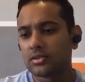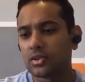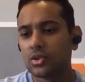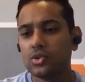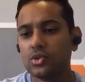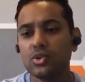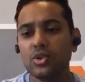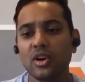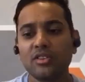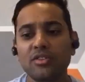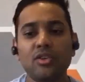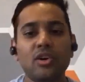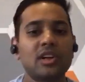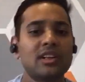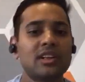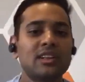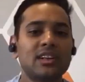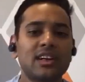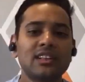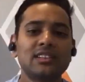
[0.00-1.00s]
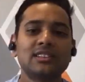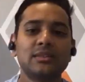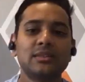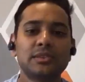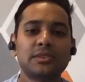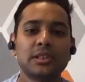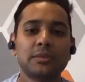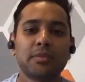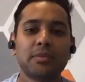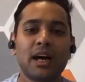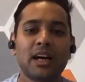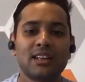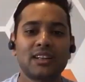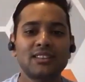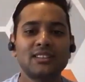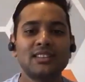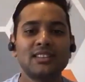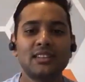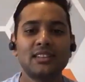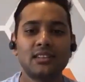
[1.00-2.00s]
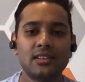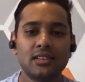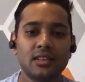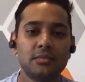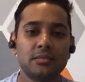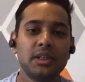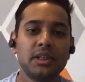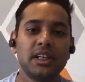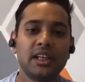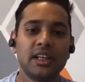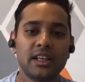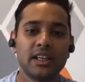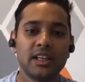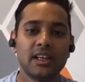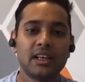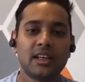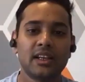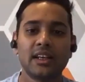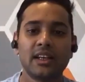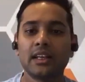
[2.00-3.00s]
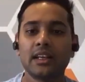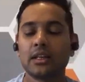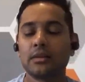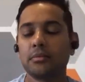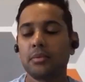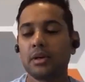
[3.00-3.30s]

clue of what are the consumption patterns in an urban area, right?